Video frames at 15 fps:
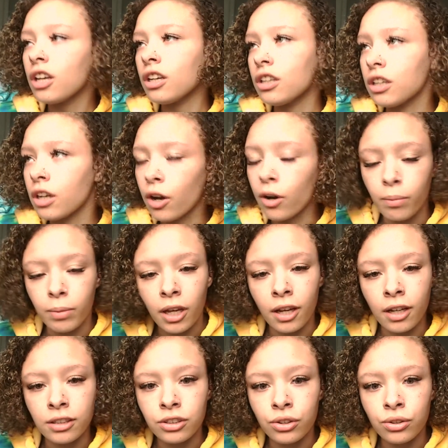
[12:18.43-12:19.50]
you know,
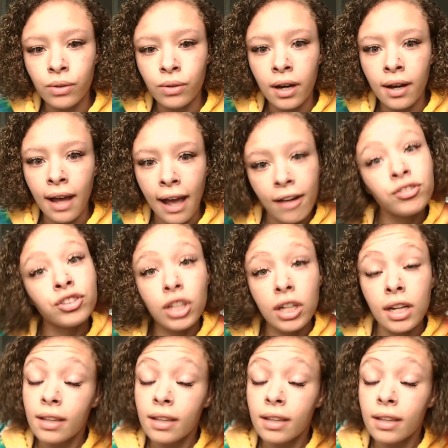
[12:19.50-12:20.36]
because you have shitty